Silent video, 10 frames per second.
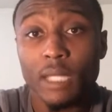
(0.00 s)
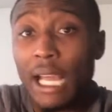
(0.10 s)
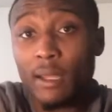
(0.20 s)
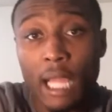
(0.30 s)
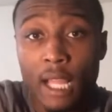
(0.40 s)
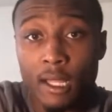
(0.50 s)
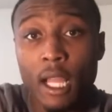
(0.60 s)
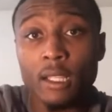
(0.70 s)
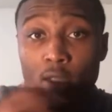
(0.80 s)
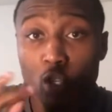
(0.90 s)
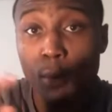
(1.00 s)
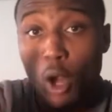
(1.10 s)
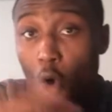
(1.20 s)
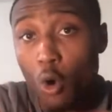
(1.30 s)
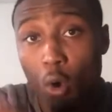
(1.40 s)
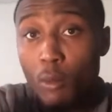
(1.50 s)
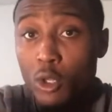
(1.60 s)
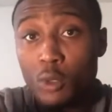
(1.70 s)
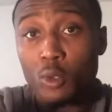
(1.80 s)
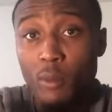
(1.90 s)
Not two of my old
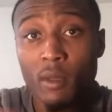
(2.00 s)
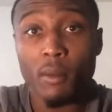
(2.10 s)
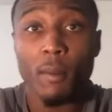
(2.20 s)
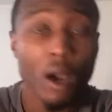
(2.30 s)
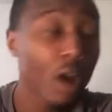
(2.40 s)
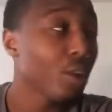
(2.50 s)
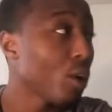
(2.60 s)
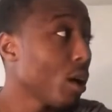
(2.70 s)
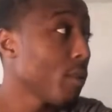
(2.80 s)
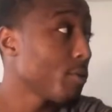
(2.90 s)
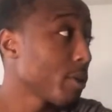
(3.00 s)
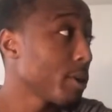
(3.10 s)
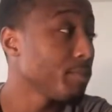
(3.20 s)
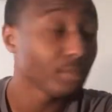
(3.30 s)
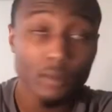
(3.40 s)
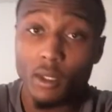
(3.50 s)
homeboys who was with me, but my other friend,